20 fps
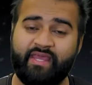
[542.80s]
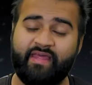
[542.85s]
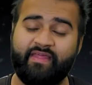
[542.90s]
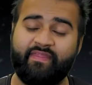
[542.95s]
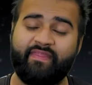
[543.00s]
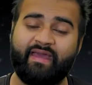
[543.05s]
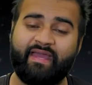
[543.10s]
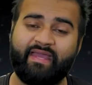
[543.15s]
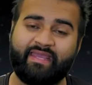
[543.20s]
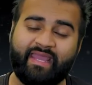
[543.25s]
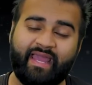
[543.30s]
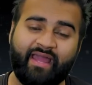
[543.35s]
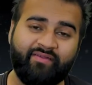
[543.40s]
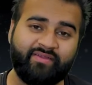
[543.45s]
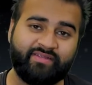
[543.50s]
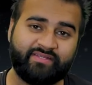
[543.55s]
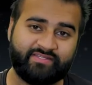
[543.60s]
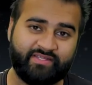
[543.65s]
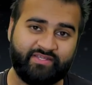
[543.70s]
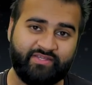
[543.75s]
that
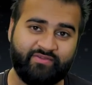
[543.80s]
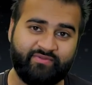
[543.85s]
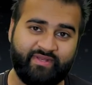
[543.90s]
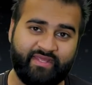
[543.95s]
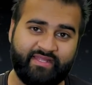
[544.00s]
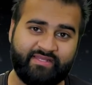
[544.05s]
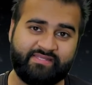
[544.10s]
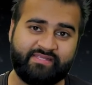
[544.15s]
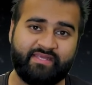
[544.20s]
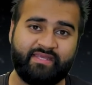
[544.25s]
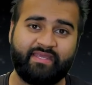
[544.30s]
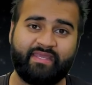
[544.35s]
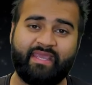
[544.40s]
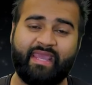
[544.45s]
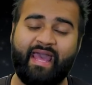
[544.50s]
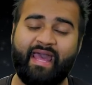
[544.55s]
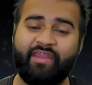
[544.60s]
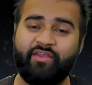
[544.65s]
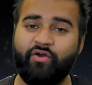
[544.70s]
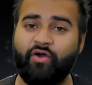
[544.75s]
character unit
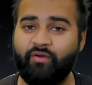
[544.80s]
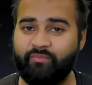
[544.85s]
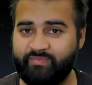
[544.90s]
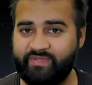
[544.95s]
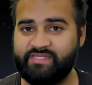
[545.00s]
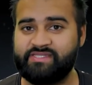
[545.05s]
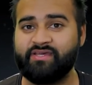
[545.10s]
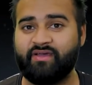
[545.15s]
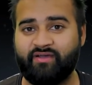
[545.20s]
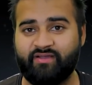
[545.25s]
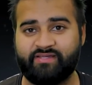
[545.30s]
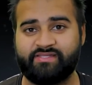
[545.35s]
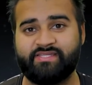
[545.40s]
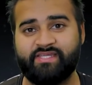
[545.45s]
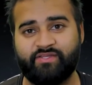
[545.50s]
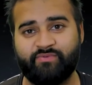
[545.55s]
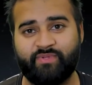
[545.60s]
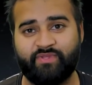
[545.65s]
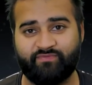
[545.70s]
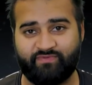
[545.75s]
cannot be
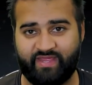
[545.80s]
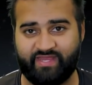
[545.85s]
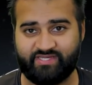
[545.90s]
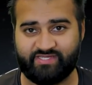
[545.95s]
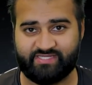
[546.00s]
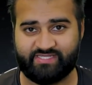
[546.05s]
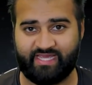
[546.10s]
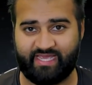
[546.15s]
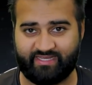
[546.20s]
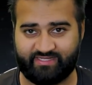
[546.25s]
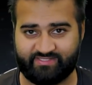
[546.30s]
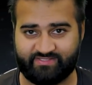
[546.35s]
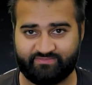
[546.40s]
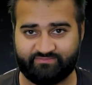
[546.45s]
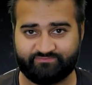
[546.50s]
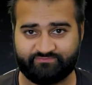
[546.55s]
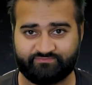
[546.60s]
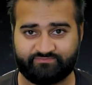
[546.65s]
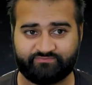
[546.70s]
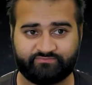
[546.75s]
targeted with range attacks.
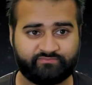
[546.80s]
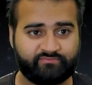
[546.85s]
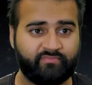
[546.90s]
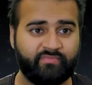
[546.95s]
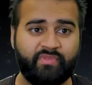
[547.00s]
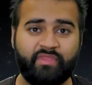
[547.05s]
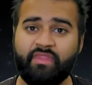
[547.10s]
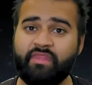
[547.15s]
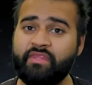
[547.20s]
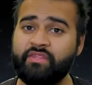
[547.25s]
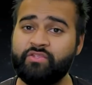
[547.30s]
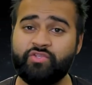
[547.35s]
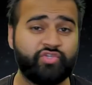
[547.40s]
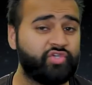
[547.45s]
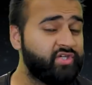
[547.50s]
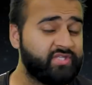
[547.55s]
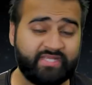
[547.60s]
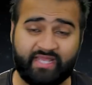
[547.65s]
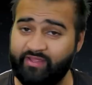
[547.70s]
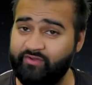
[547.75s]

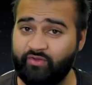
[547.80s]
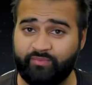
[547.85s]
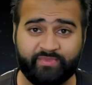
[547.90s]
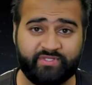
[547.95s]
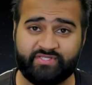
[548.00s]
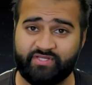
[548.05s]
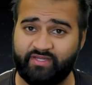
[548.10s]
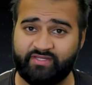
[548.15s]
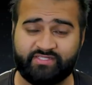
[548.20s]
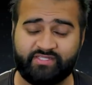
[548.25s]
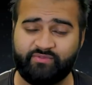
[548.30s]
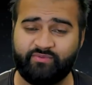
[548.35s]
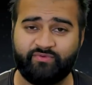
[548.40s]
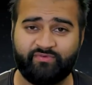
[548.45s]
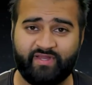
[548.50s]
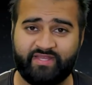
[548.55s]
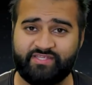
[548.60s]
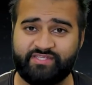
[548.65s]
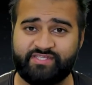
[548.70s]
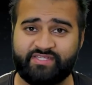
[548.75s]
Just cannot be targeted with
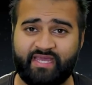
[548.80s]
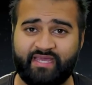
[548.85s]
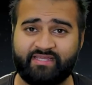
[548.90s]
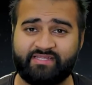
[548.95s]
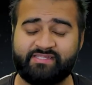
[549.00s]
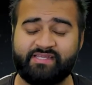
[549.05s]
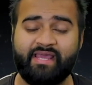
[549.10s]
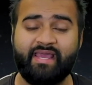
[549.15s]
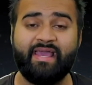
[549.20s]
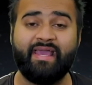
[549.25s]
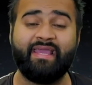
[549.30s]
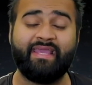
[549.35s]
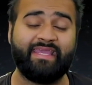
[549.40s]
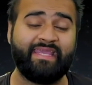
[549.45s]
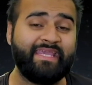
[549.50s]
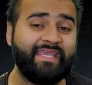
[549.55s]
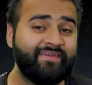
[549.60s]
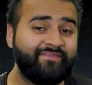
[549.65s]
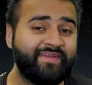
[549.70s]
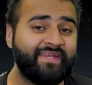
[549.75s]
range attacks,
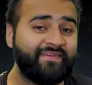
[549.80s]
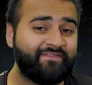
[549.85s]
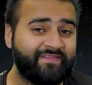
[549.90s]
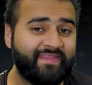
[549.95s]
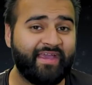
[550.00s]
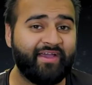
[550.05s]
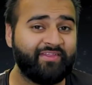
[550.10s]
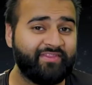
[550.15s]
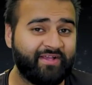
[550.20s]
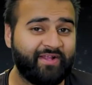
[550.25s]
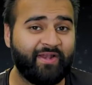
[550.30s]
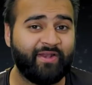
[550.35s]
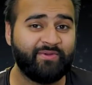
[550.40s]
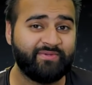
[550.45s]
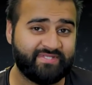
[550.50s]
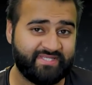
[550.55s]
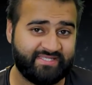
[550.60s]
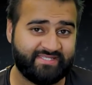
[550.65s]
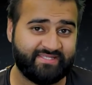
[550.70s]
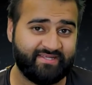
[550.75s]
even if they are the
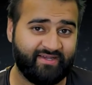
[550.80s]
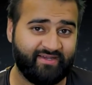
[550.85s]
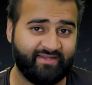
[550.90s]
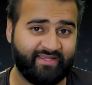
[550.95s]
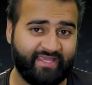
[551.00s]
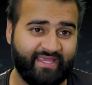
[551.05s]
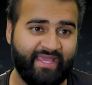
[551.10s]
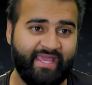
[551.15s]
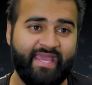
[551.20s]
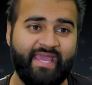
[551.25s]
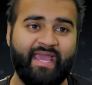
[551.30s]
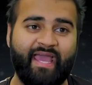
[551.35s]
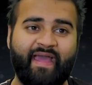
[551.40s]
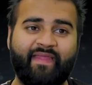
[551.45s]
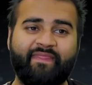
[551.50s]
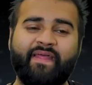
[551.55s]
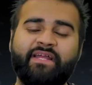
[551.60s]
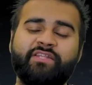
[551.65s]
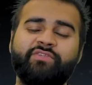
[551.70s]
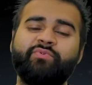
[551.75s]
closest target.
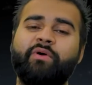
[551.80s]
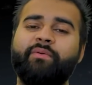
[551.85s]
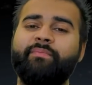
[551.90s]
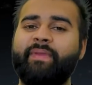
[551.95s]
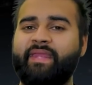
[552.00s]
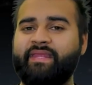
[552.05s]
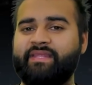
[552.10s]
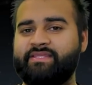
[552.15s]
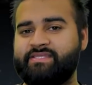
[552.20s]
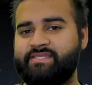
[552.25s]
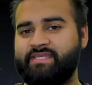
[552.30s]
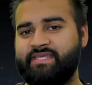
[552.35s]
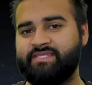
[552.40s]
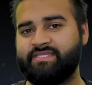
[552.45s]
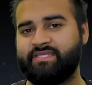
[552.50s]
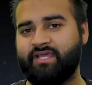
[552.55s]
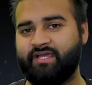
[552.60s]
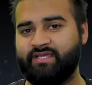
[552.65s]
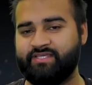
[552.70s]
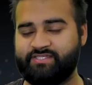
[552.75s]
And that's what makes these
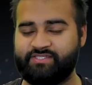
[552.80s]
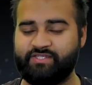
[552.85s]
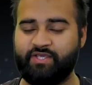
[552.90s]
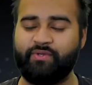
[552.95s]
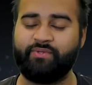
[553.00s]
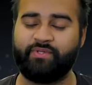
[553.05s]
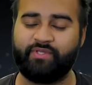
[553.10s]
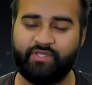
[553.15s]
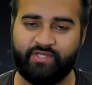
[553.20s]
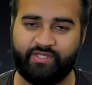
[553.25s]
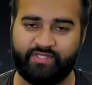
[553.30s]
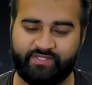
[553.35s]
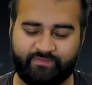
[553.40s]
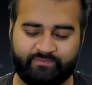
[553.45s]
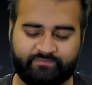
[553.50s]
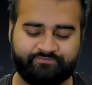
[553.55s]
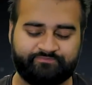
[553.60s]
guys so good.